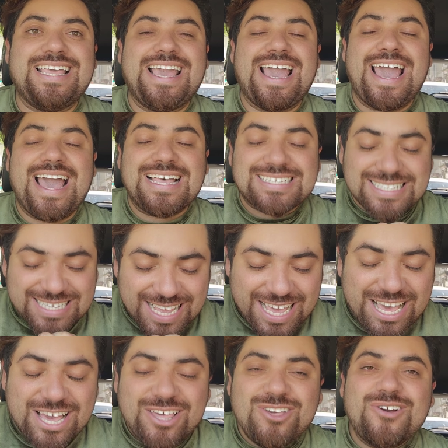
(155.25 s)
Yes,
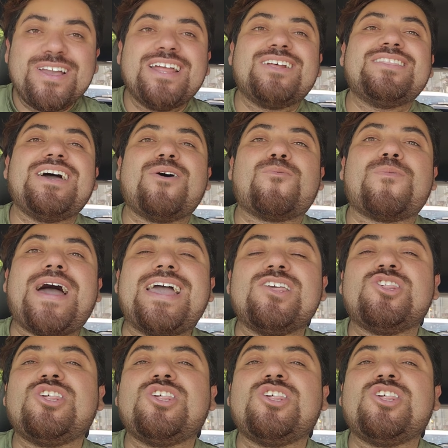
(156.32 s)
you hear that right.